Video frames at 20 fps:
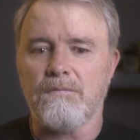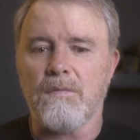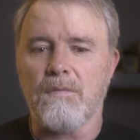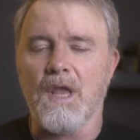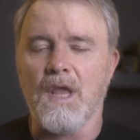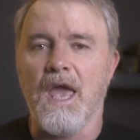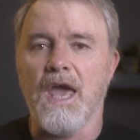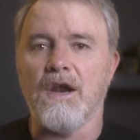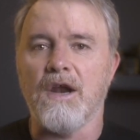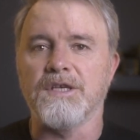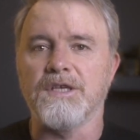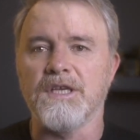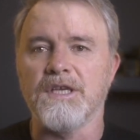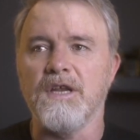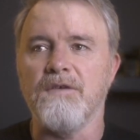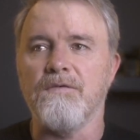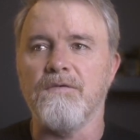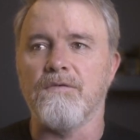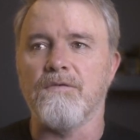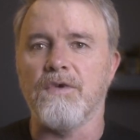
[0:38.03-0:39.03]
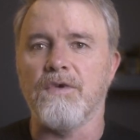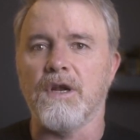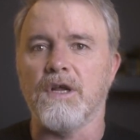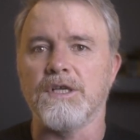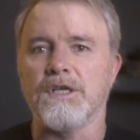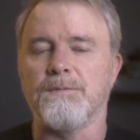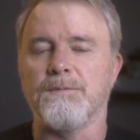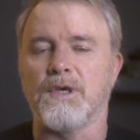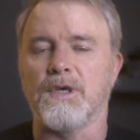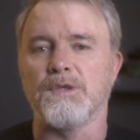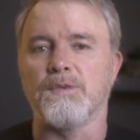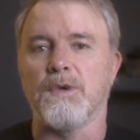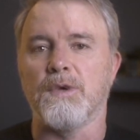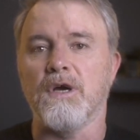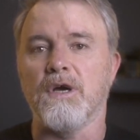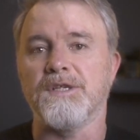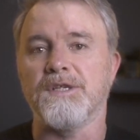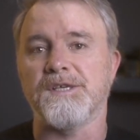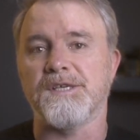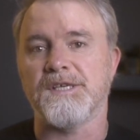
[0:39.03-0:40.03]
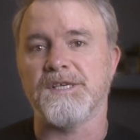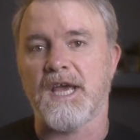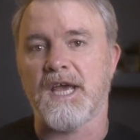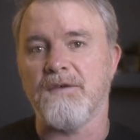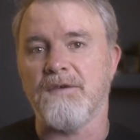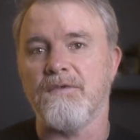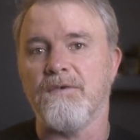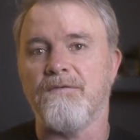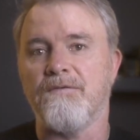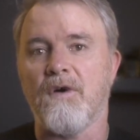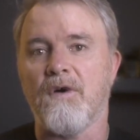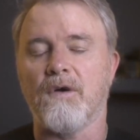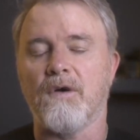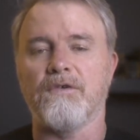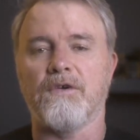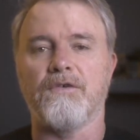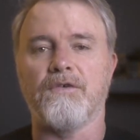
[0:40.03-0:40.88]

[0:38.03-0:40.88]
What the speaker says: And I didn't even realize, because when I'd saved the files,